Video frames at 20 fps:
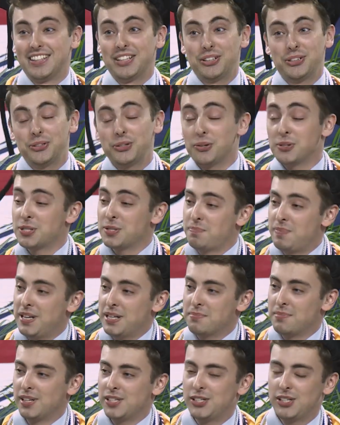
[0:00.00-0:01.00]
who don't speak
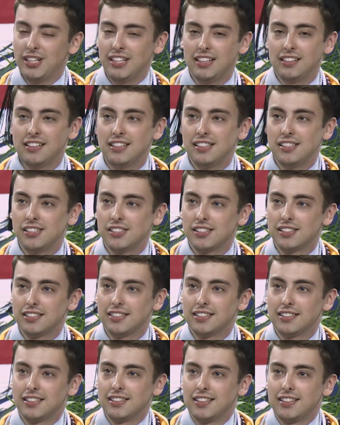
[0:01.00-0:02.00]
much English,
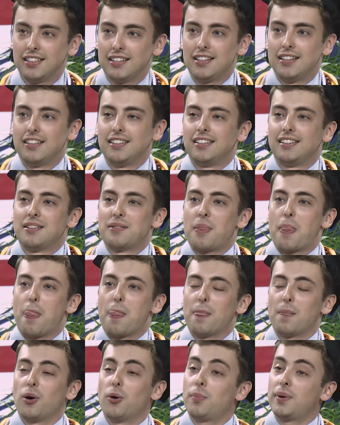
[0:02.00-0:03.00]

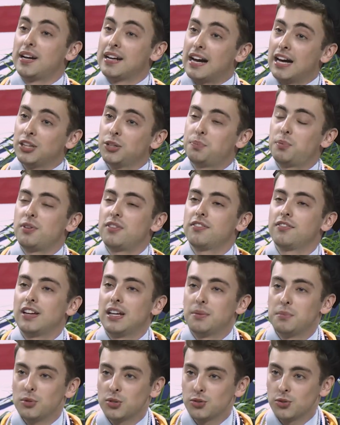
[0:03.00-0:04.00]
obrigado por
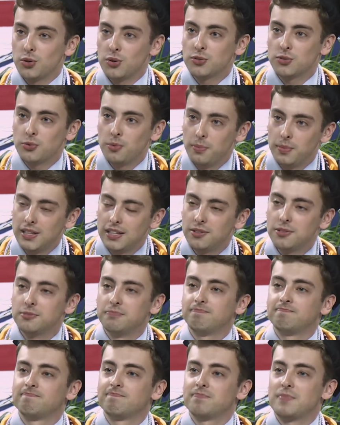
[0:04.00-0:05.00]
viverem meus sonhos comigo
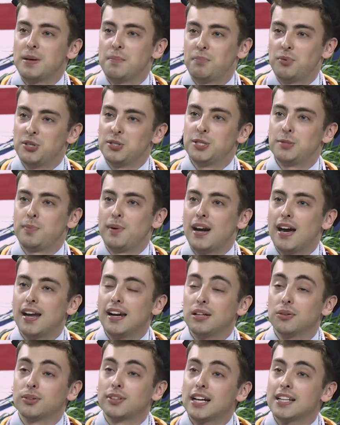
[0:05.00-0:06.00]
e por inspirarem
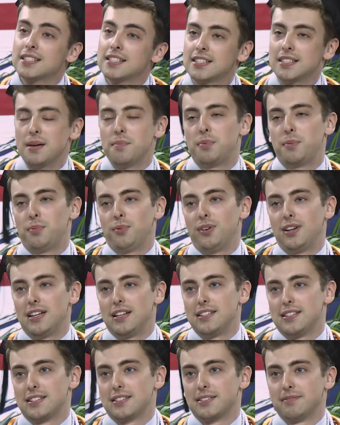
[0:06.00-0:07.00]
a lutar sempre por
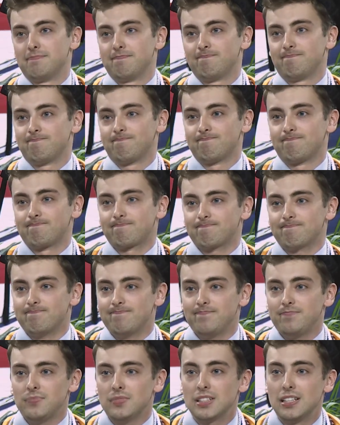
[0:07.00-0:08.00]
eles.
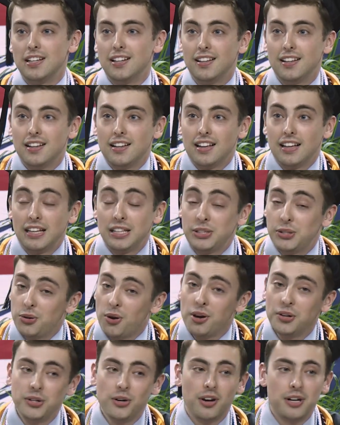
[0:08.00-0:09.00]
And to
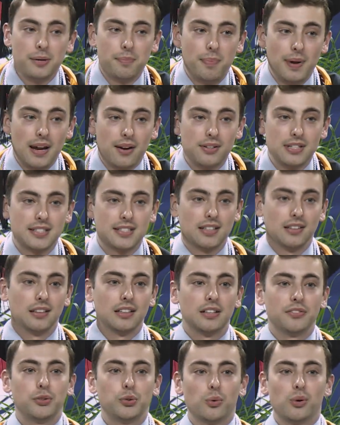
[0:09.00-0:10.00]
all the other parents and
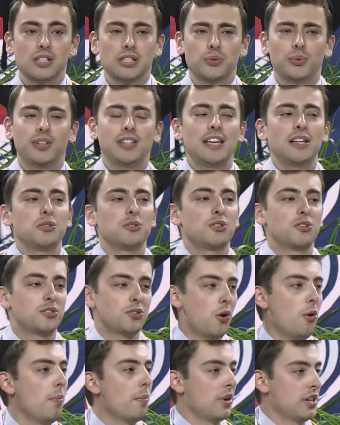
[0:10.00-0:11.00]
loved ones, we thank you
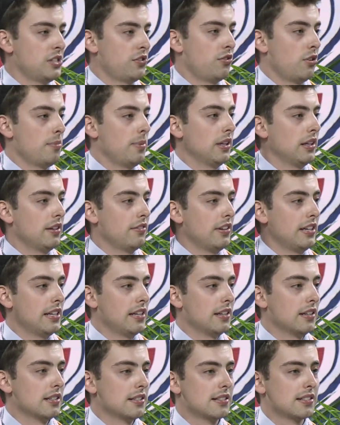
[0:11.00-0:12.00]
so much for believing
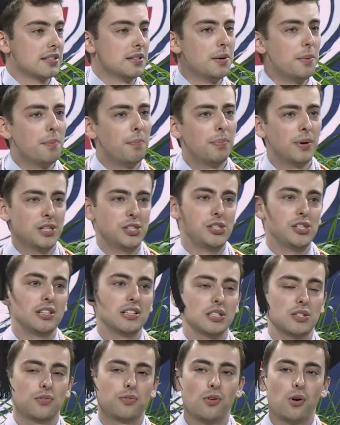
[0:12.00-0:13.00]
in us, pushing
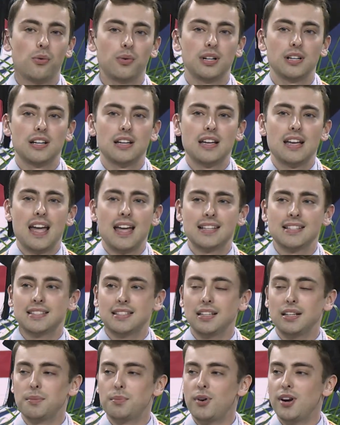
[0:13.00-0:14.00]
us forward, and
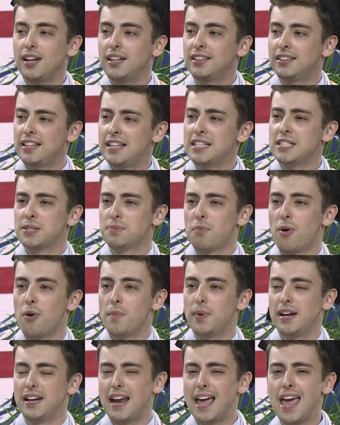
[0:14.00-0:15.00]
celebrating this
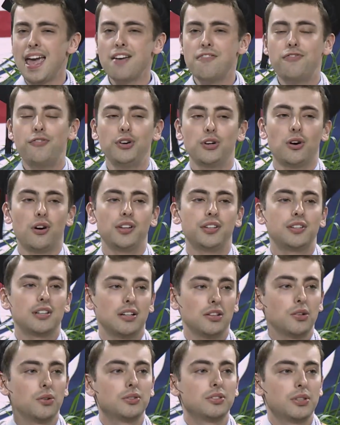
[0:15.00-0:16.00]
moment and every other
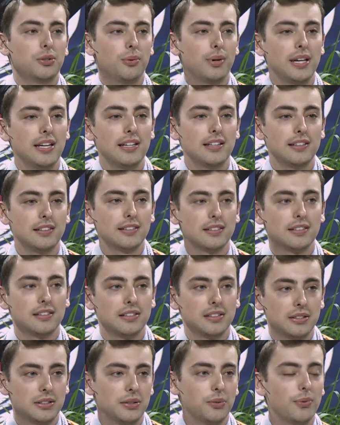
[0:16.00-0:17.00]
along the way
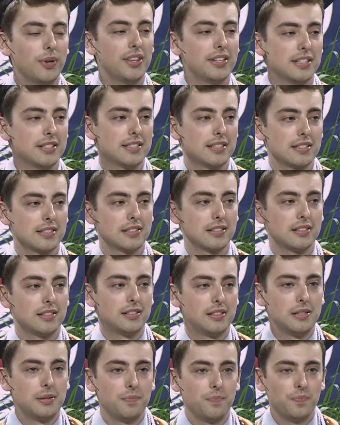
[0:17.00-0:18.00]
with us.
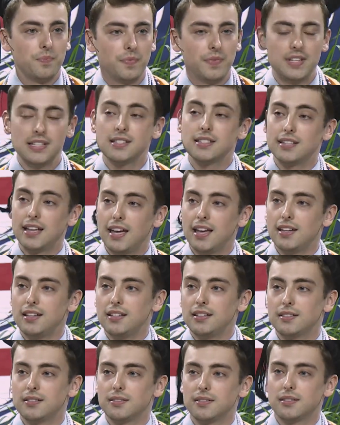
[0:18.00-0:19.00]
This day
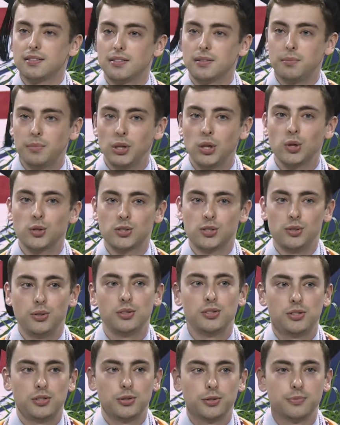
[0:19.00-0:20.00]
belongs to you
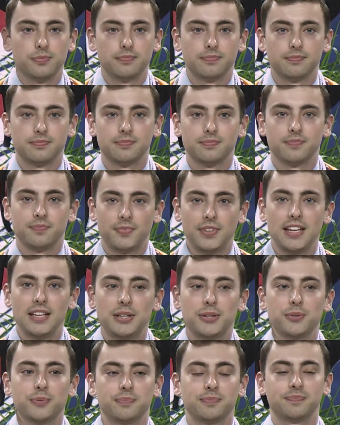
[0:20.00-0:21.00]
too. Thank
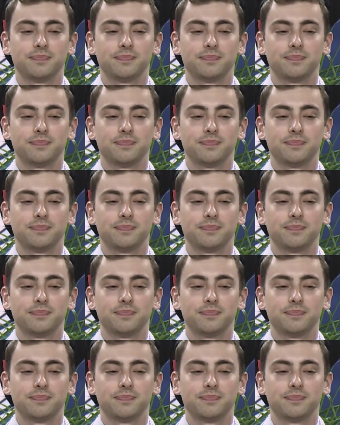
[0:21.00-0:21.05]
you.